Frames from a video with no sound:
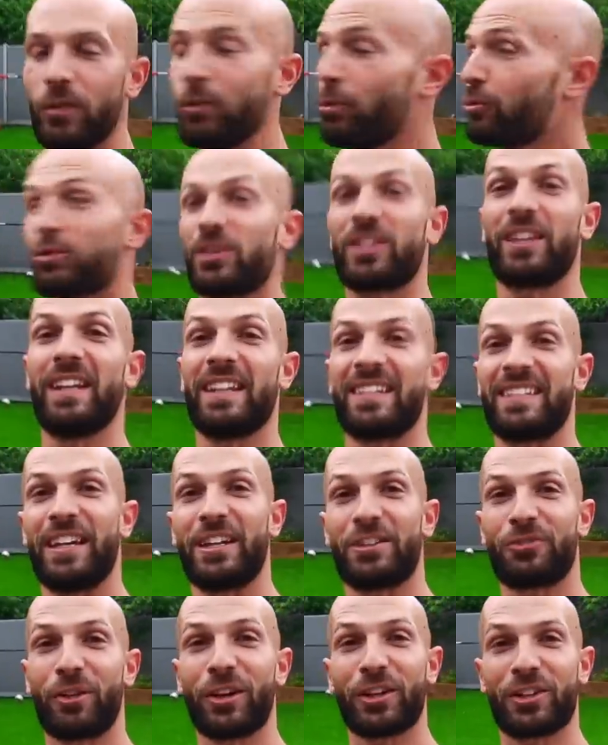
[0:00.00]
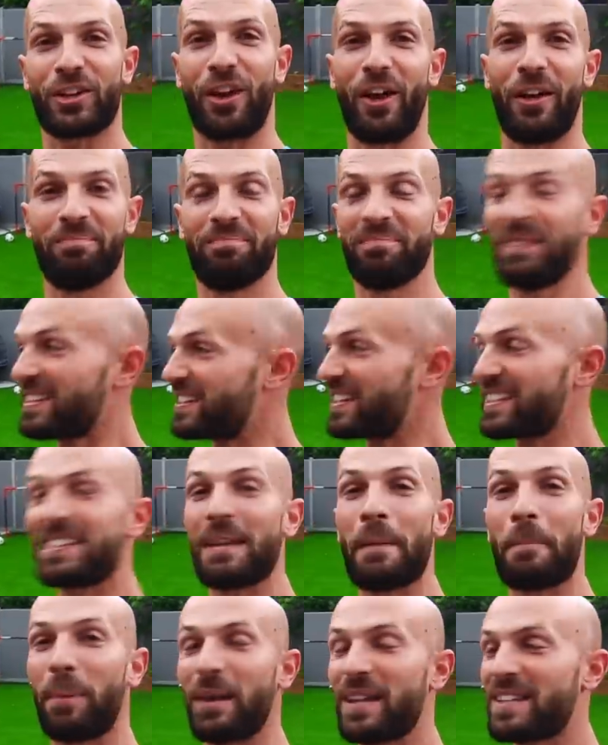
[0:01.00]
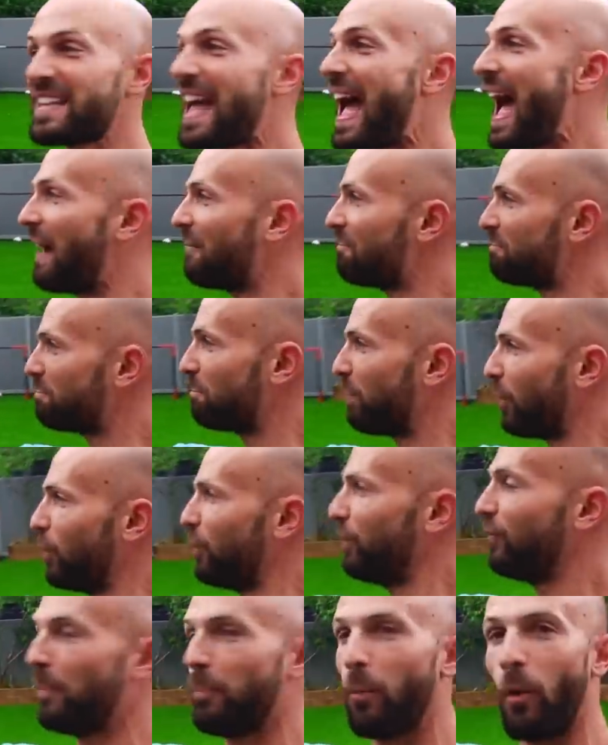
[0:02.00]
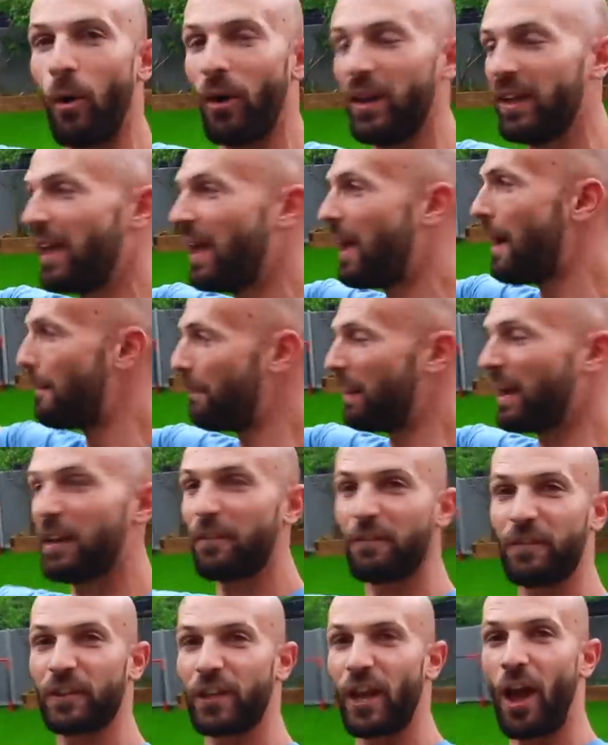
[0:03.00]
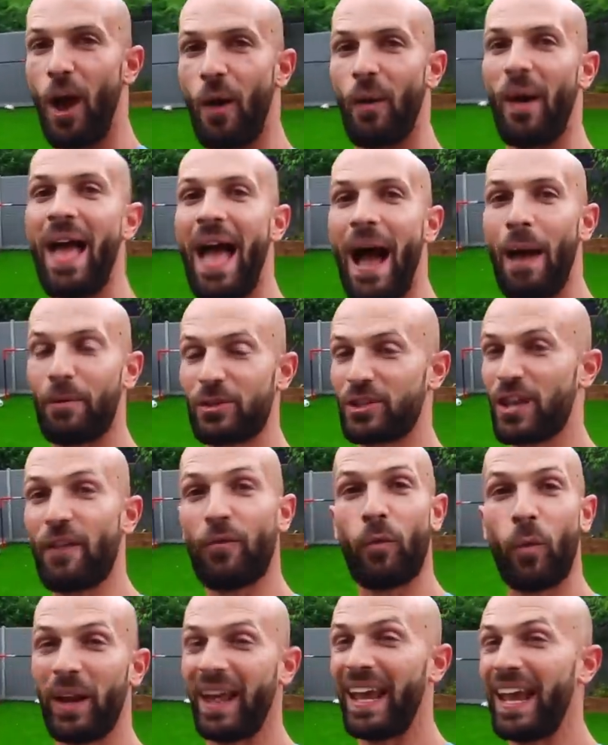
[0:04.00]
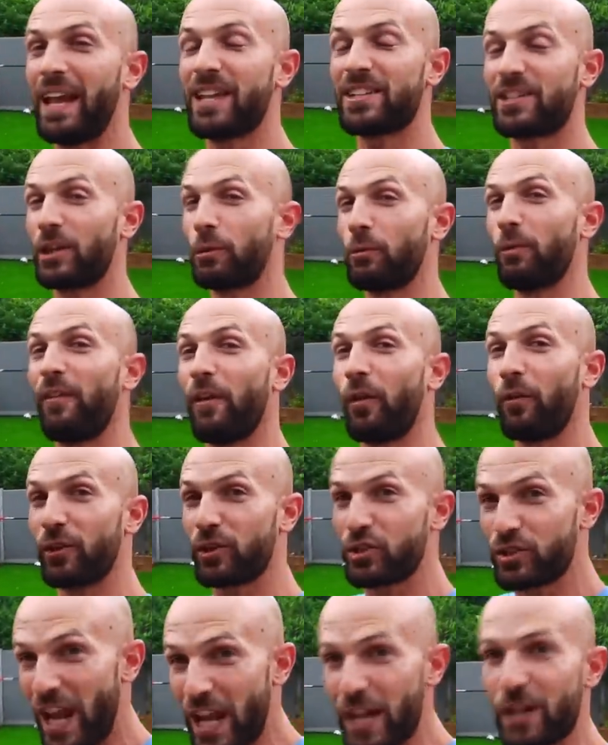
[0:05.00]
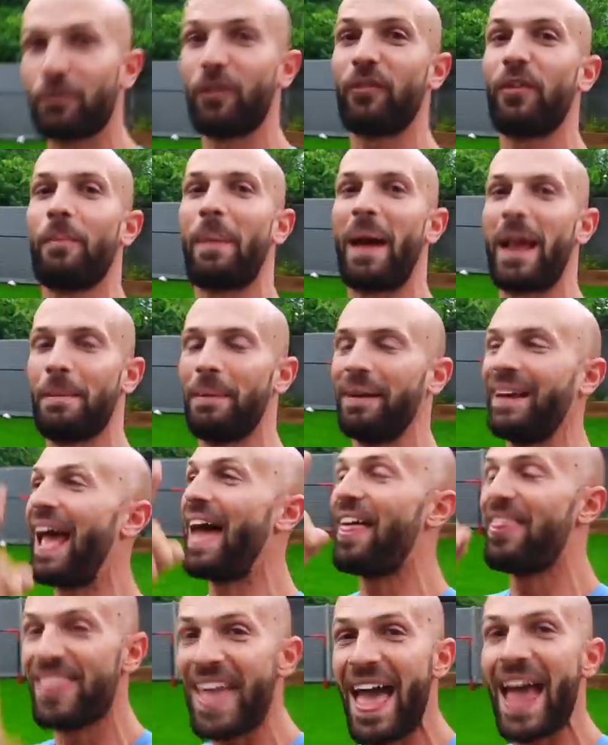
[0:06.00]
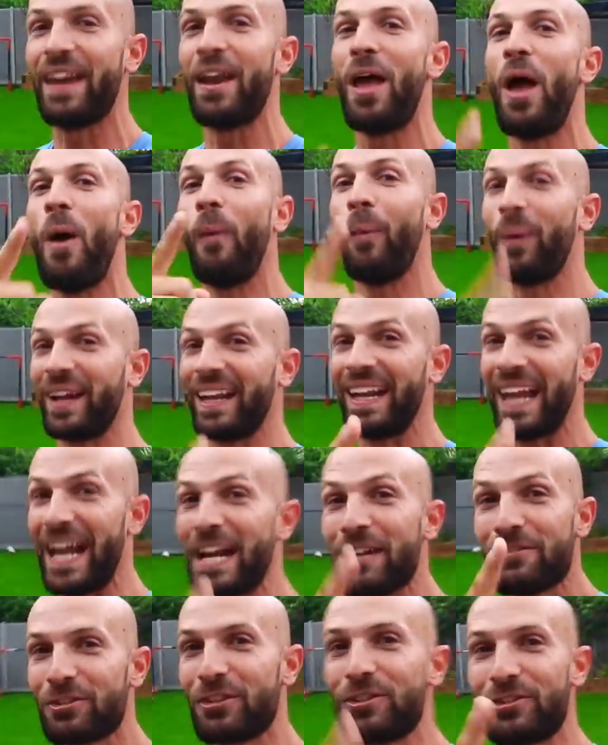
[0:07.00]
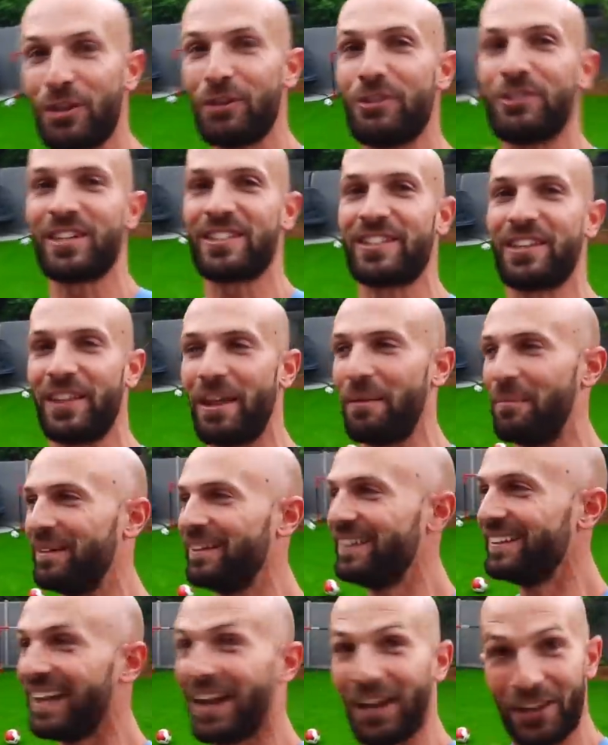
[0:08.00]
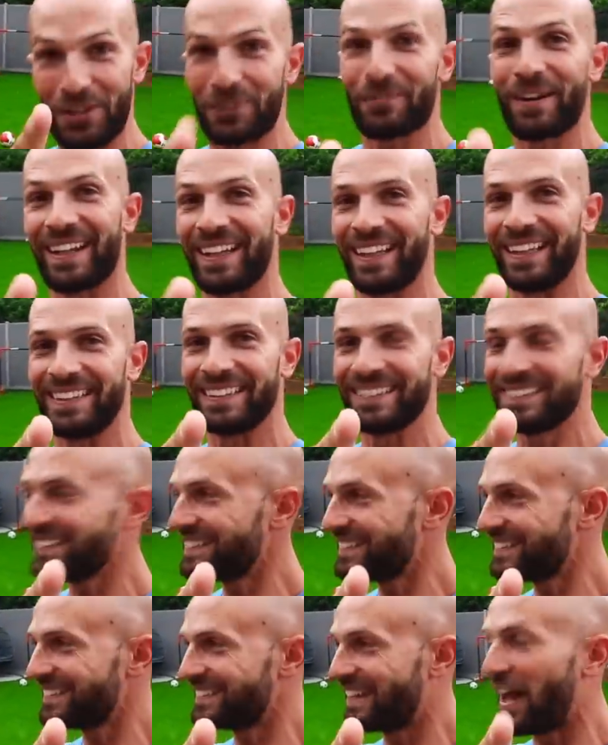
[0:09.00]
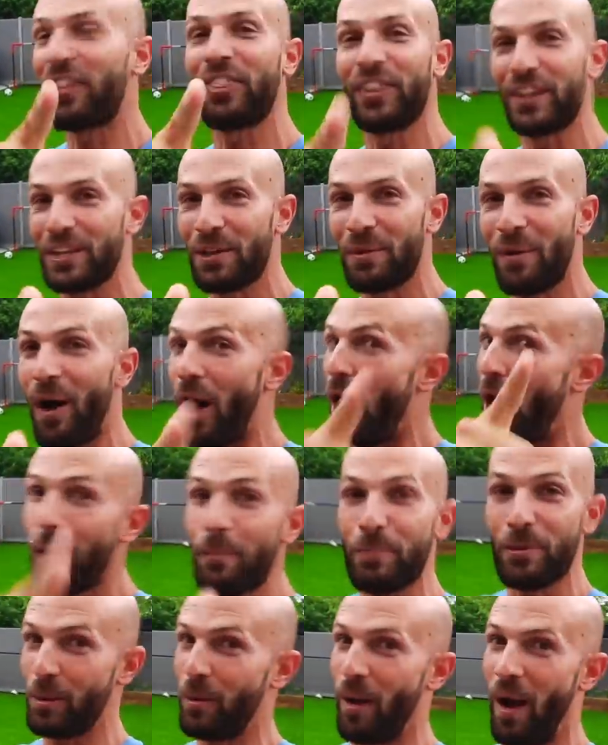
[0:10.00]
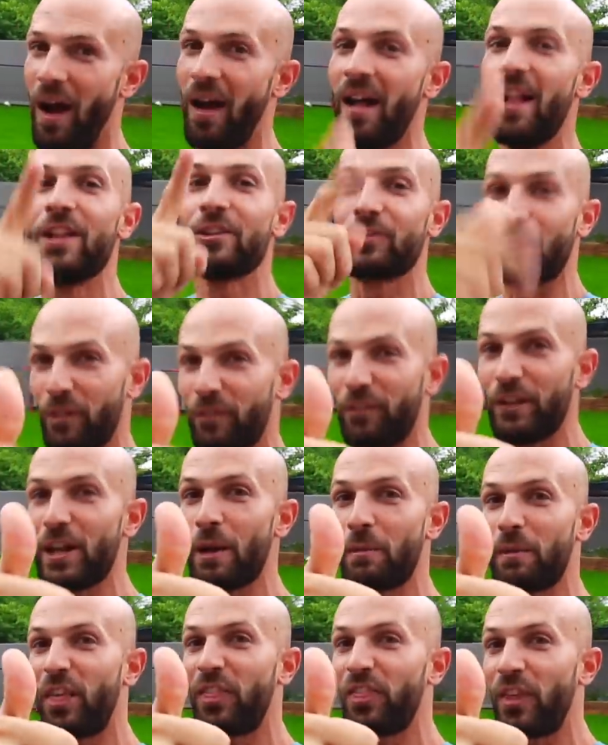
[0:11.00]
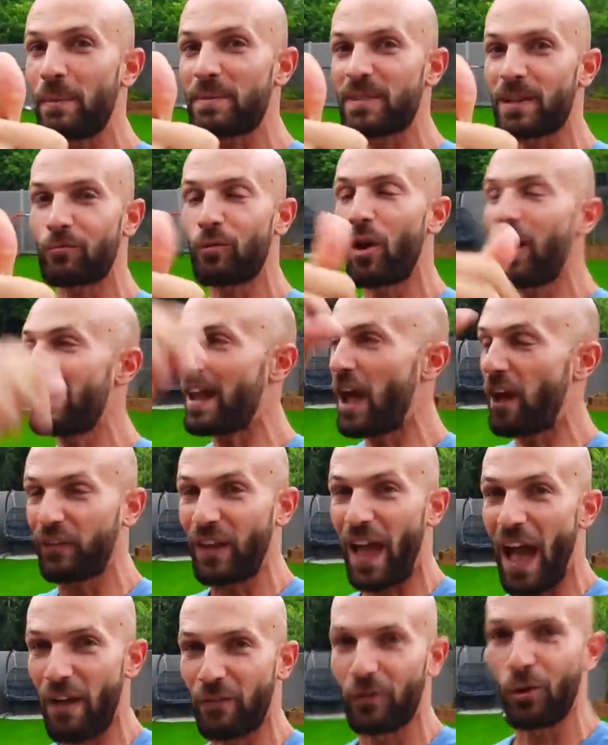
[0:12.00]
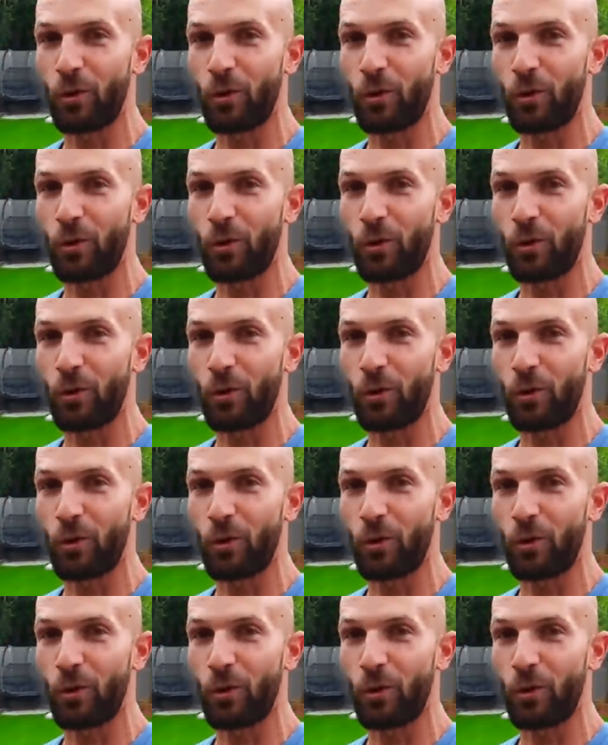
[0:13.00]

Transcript: you're just going to see a trick shot. It's as simple as that. Blue for boy, pink for girl, and whichever one I hit is going to reveal the gender of the baby, and then we're going to introduce you to them. Are you ready? I think you are. I hope you are. Drop the video with a thumbs up right now if you haven't